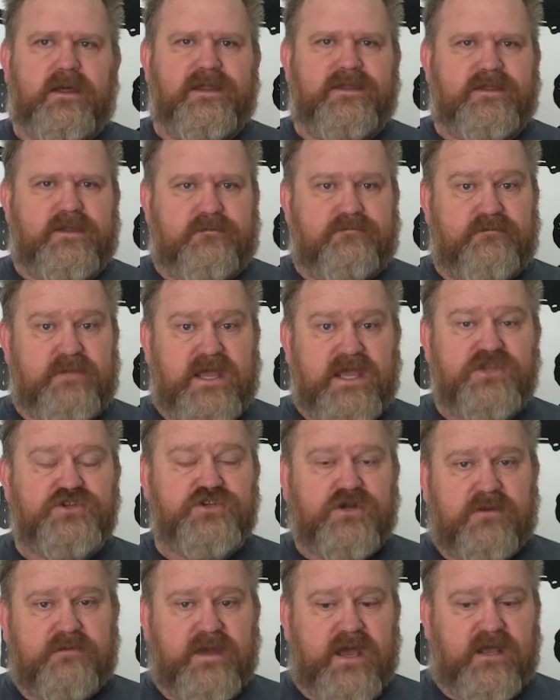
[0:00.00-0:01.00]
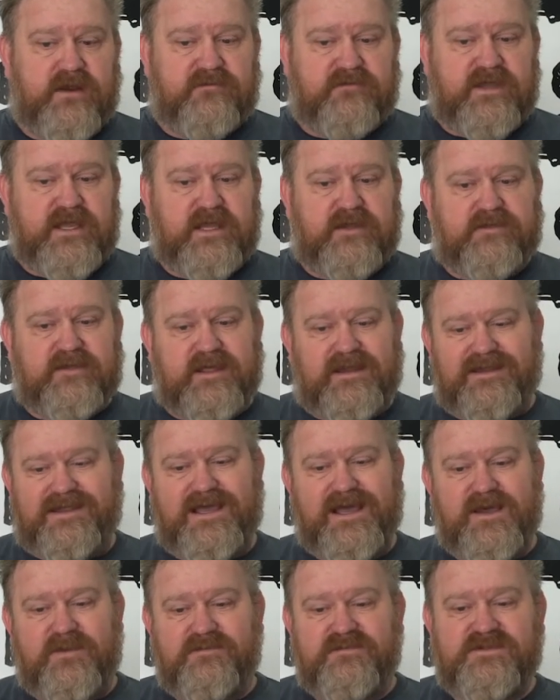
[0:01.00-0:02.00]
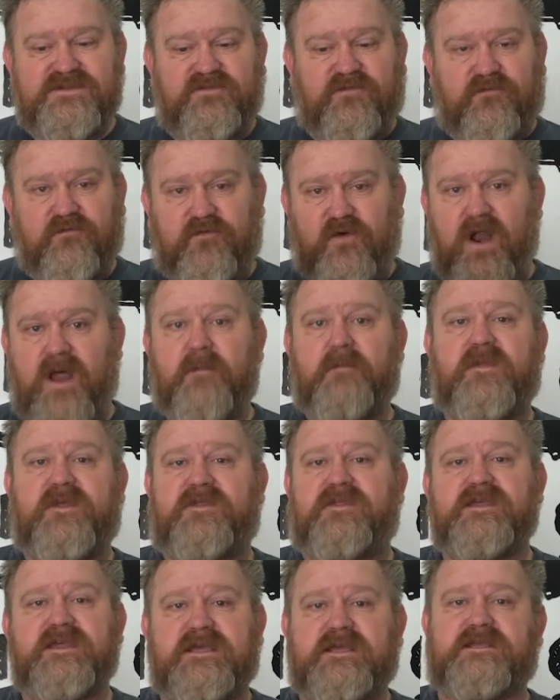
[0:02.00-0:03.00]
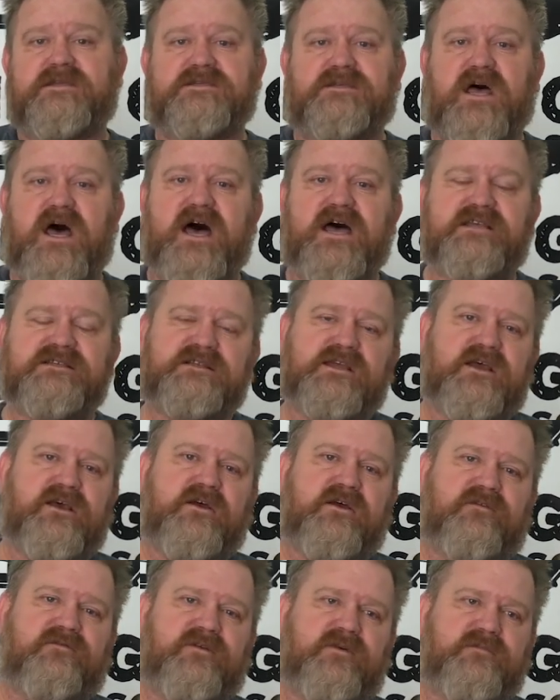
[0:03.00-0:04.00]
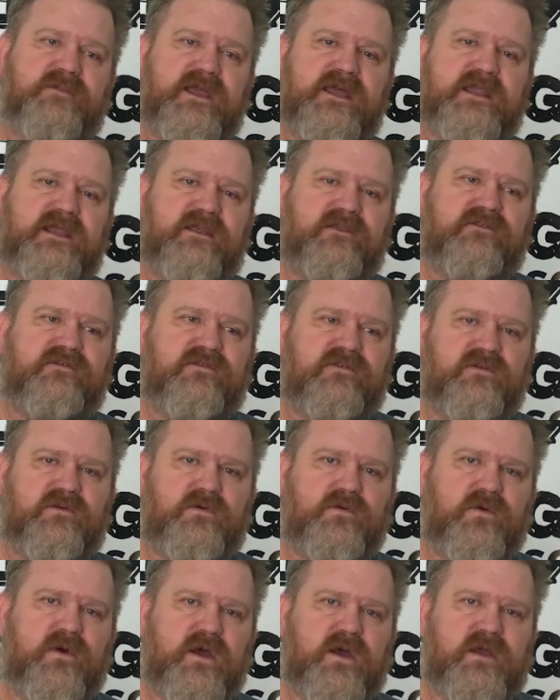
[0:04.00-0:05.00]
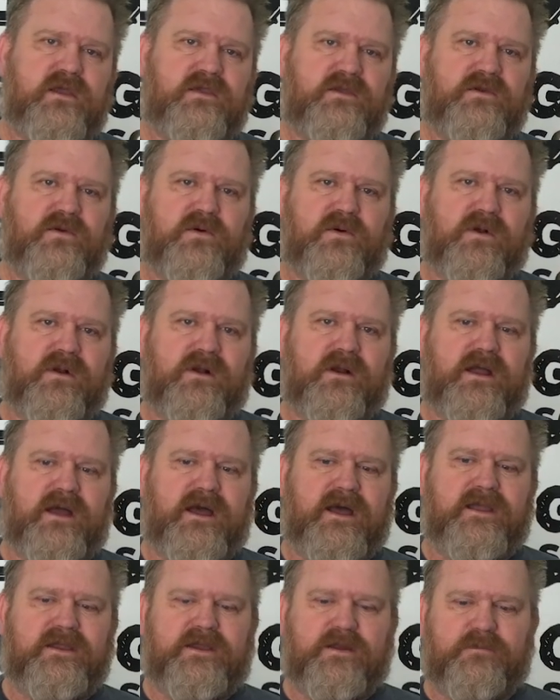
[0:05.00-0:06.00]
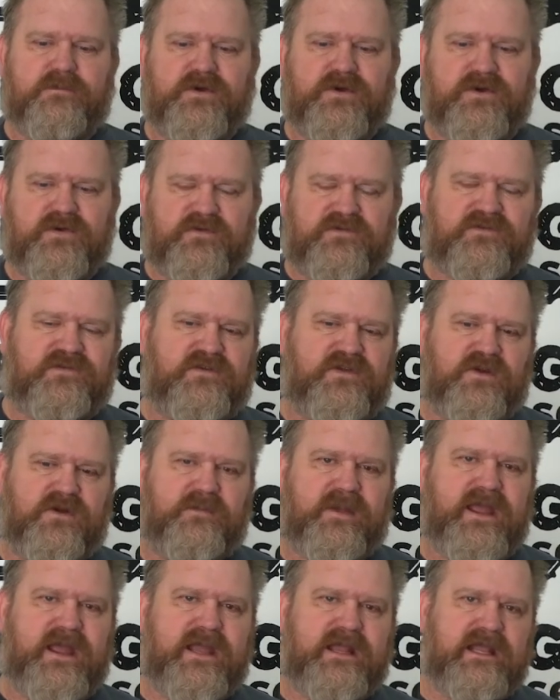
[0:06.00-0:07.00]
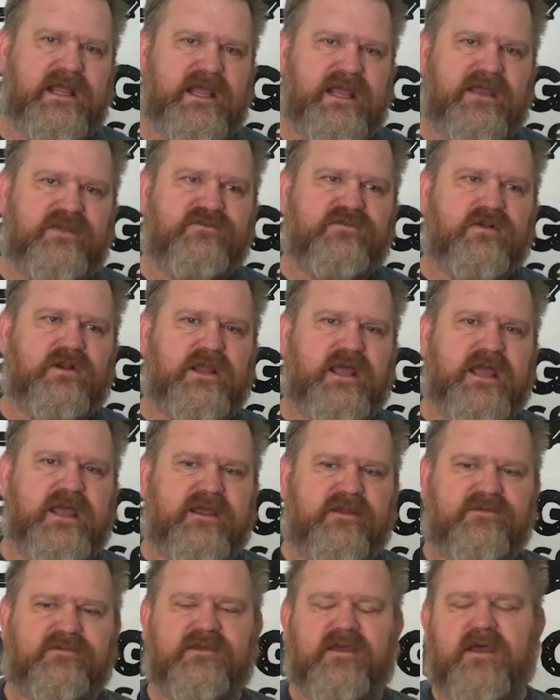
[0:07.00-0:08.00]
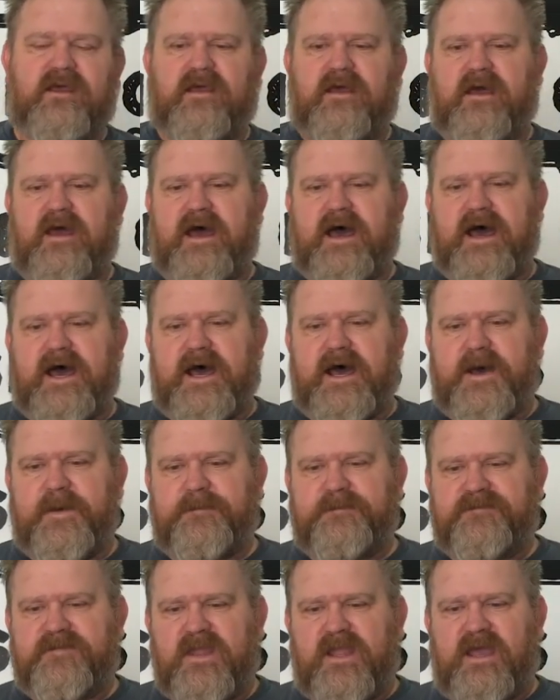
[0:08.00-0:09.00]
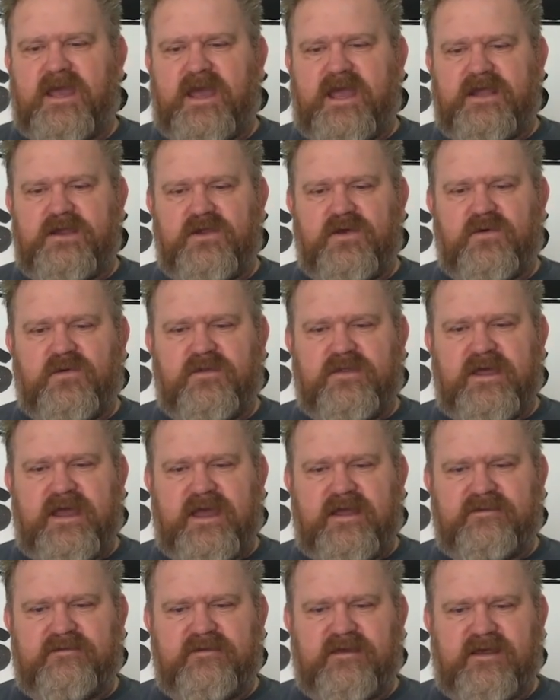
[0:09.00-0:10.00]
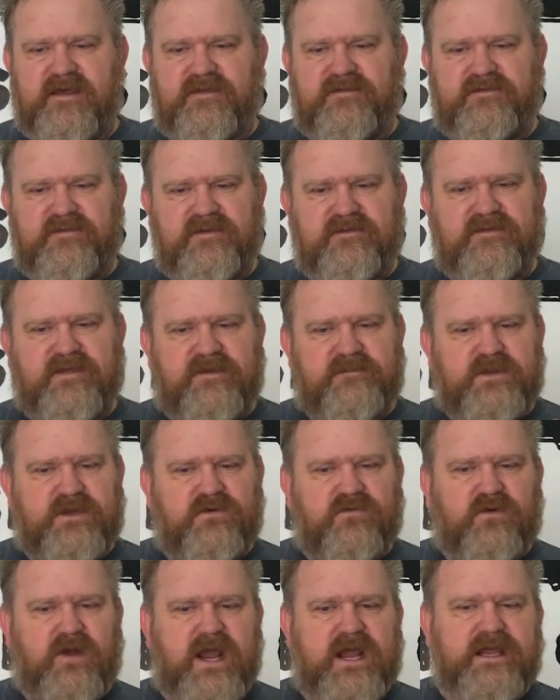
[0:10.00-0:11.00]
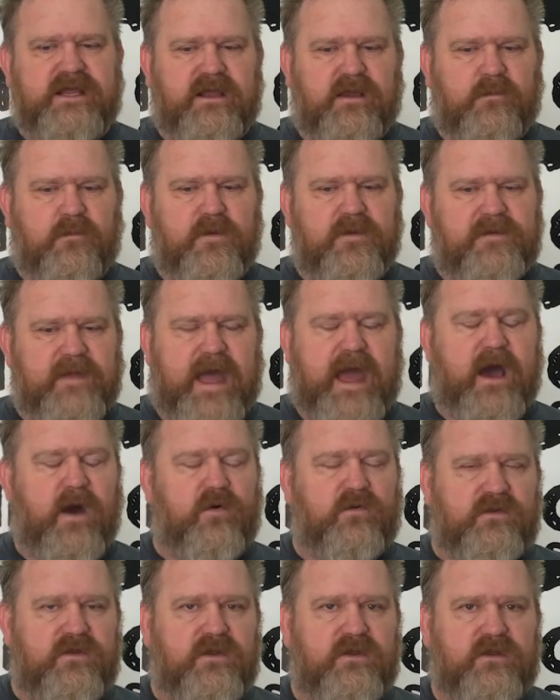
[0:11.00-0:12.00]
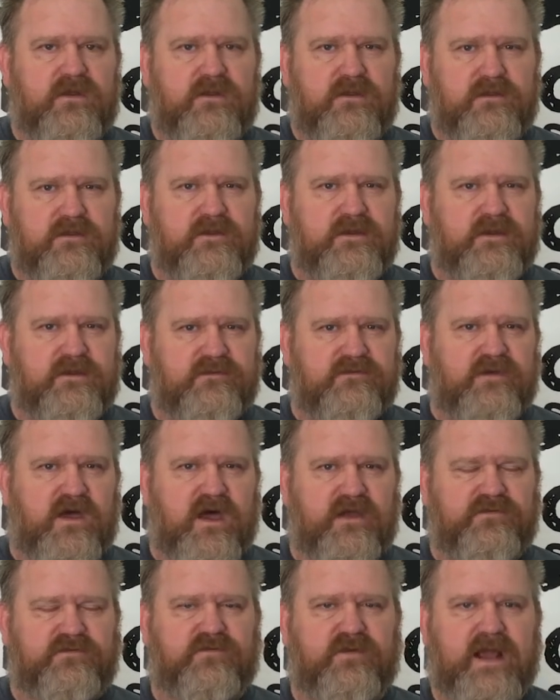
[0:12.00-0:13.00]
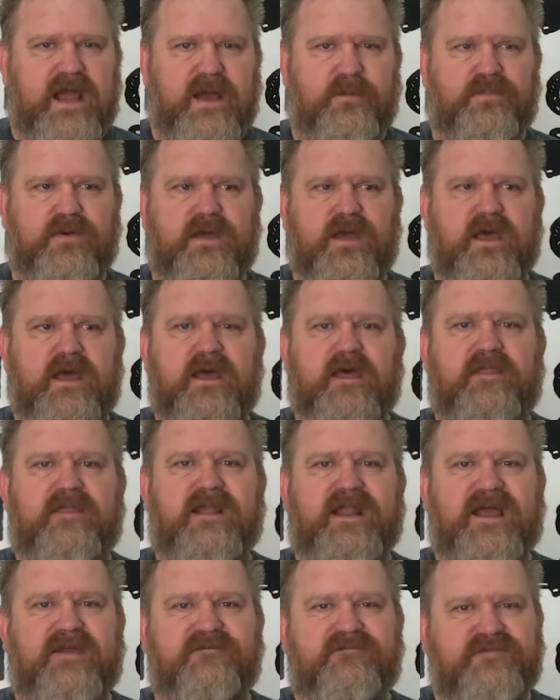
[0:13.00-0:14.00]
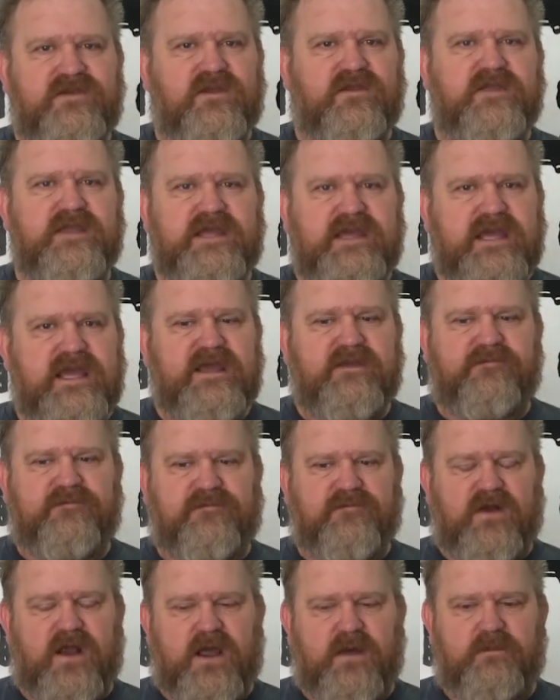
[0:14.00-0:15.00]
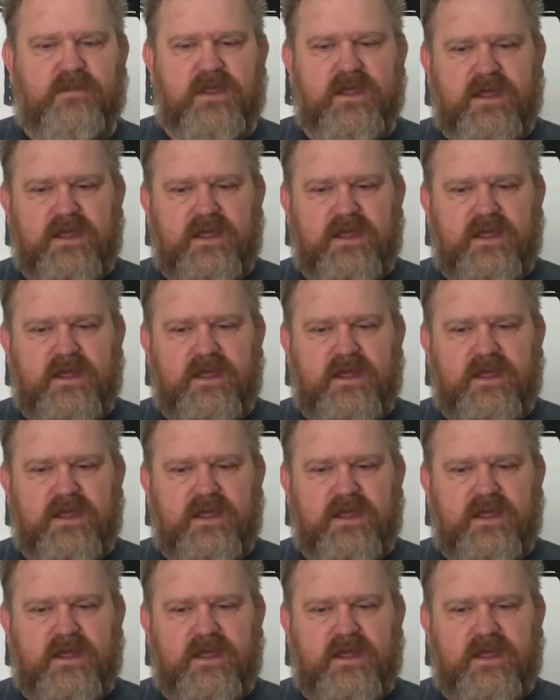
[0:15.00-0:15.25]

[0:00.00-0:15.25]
the major amount of heat that comes from the exhaust from getting to your boots, your pant legs, your legs. I know that since I've been riding it without the exhaust wrap, that I feel the heat from